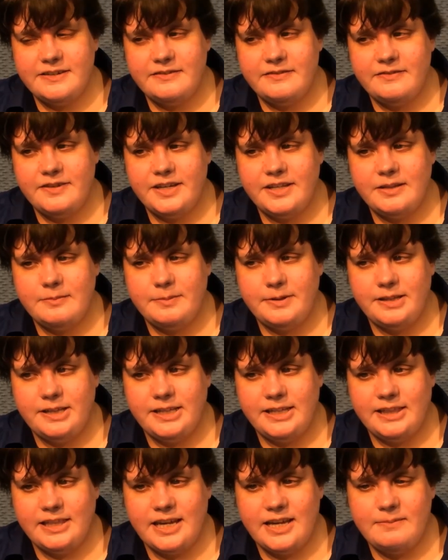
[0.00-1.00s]
available
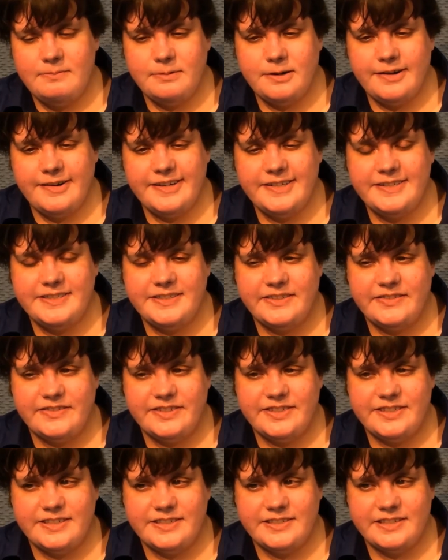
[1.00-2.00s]
in library
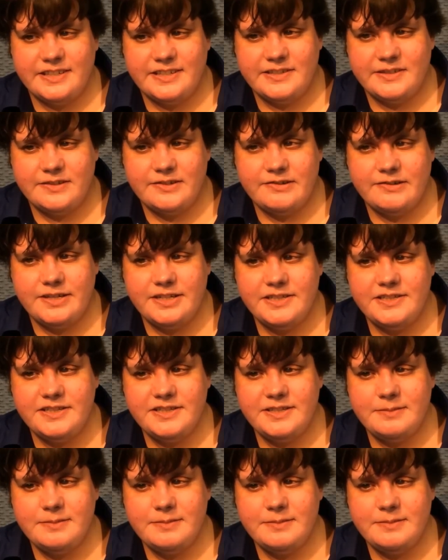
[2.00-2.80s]
services is going to